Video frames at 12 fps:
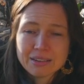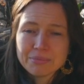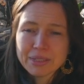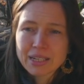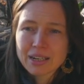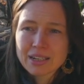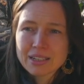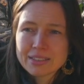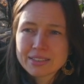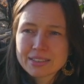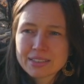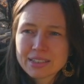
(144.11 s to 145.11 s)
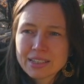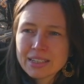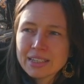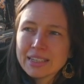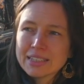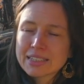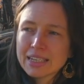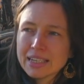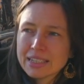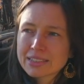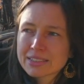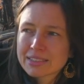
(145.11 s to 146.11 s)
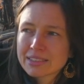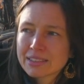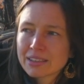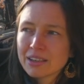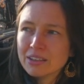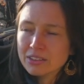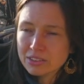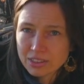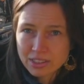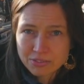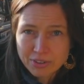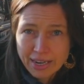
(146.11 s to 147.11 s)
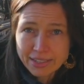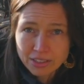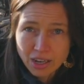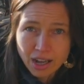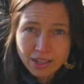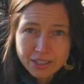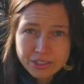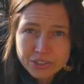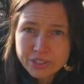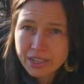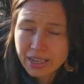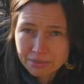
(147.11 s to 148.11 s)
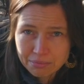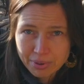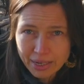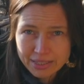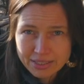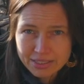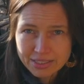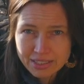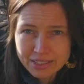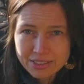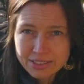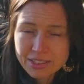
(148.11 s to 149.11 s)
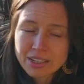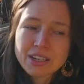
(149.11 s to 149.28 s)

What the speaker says: because it takes the right knowledge and practices